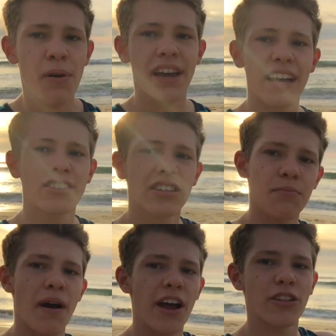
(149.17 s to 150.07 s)
But guys, just
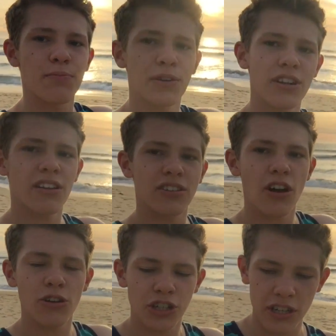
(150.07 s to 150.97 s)
admire the beauty of this
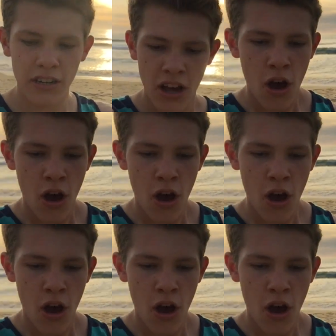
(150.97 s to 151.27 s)
ocean,